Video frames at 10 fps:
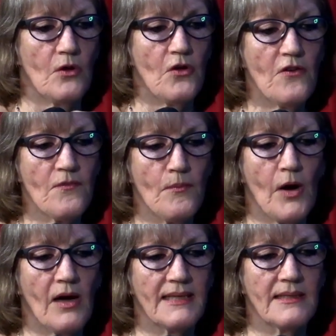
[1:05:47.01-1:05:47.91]
earth,
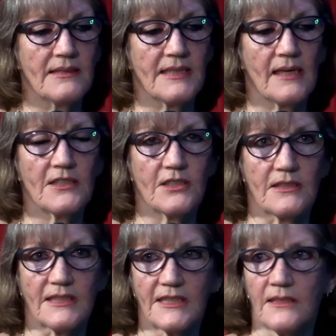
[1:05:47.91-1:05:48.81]
mind,
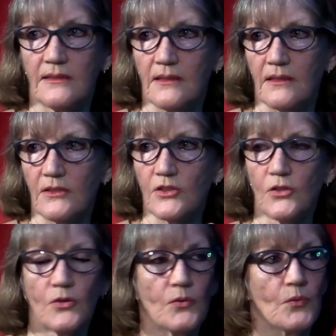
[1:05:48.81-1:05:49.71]
intelligence.
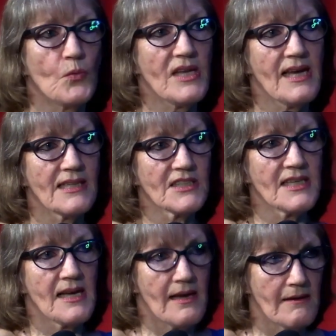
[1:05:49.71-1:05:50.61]
So we
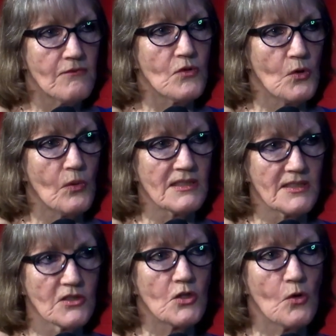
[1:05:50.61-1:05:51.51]
actually have real
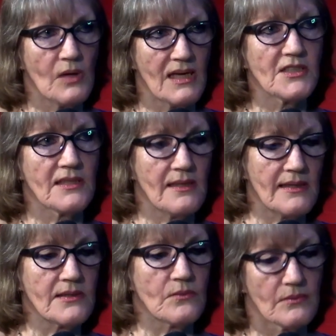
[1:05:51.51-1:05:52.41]
ones. The soul actually
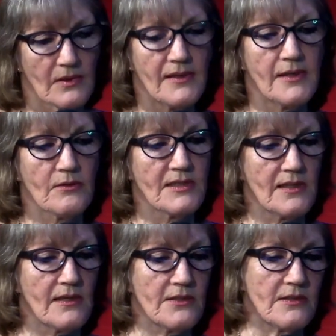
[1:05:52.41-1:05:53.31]
has clear
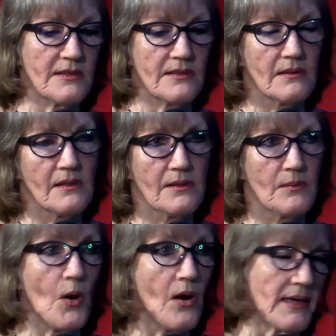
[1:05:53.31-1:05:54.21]
intelligence,
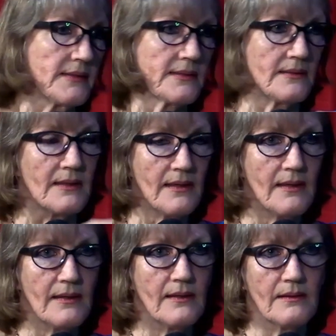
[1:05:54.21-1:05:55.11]
clear mind, and
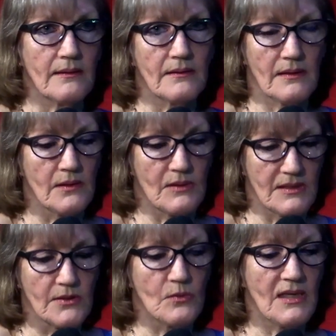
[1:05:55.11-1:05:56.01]

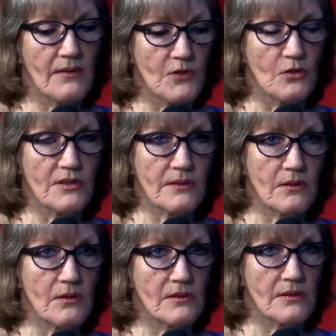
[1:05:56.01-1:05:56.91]
anyway, so we have those
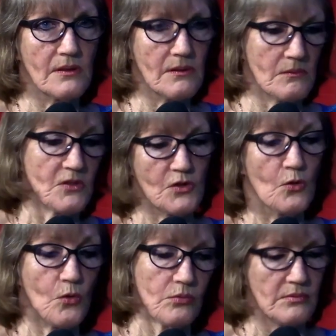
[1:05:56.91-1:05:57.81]
the
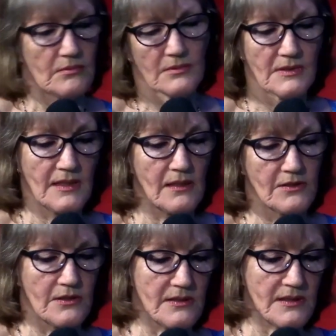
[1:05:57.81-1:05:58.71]
soul,
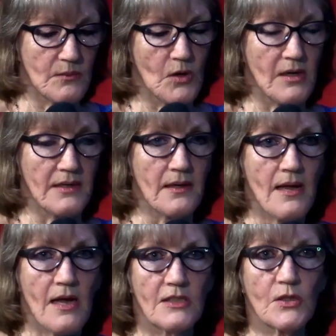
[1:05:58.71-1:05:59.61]
intelligence, and mind.
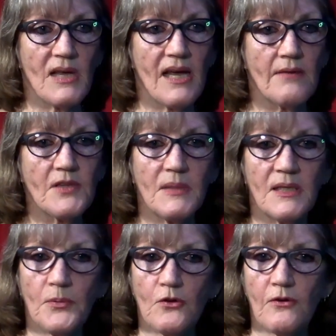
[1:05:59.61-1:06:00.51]
So we have them
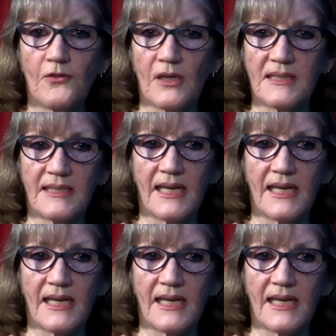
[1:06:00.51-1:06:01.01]
in a purified